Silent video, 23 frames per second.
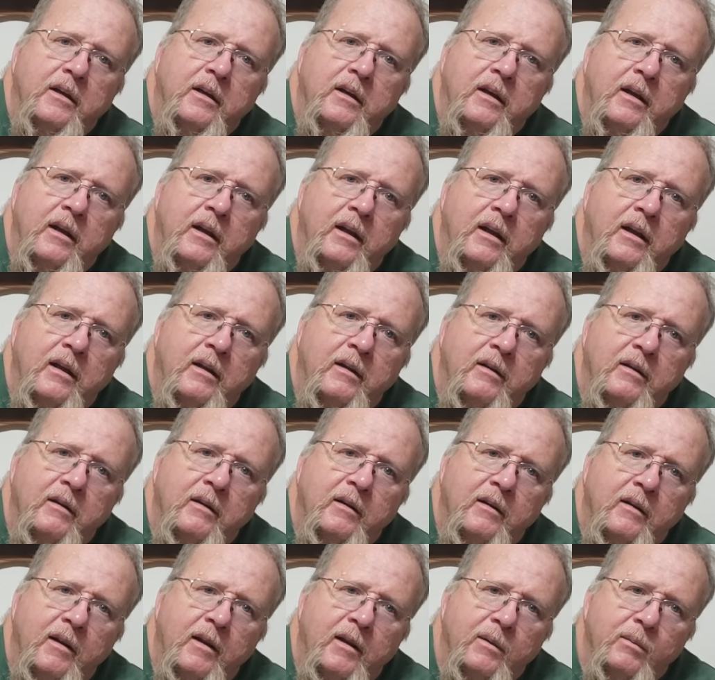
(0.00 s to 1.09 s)

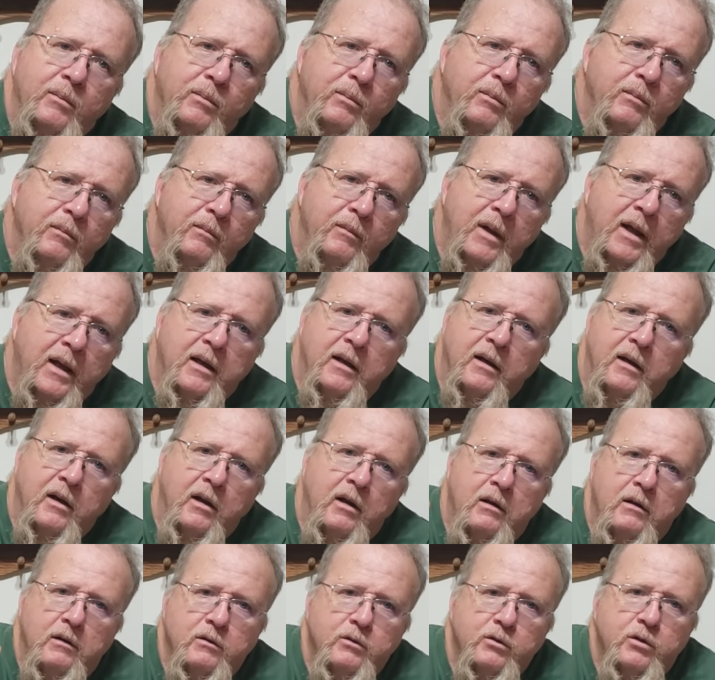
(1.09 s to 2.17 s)
And they make a
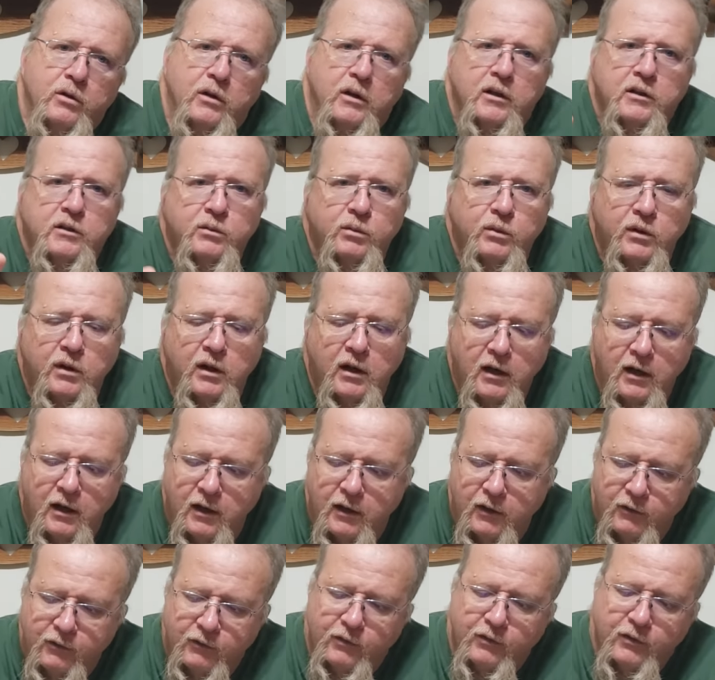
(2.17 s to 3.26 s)
long truss with a lot
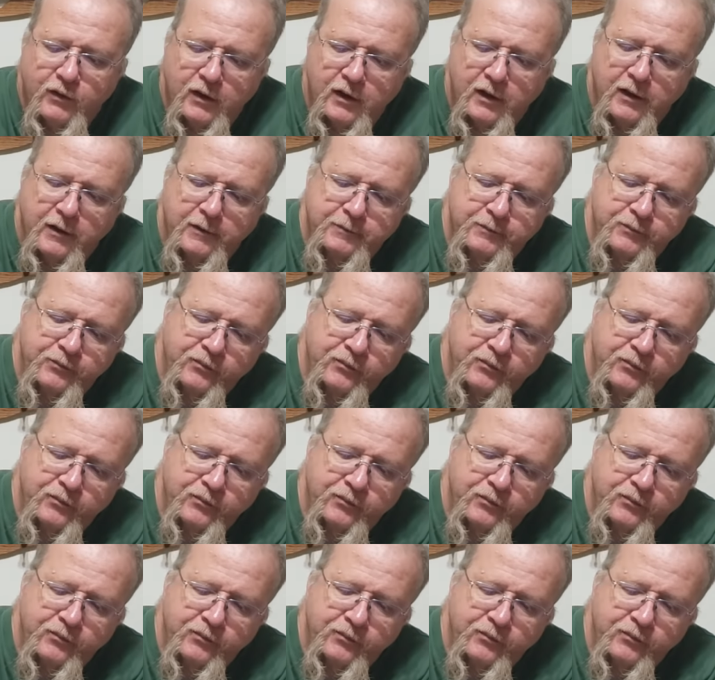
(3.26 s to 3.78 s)
of uh,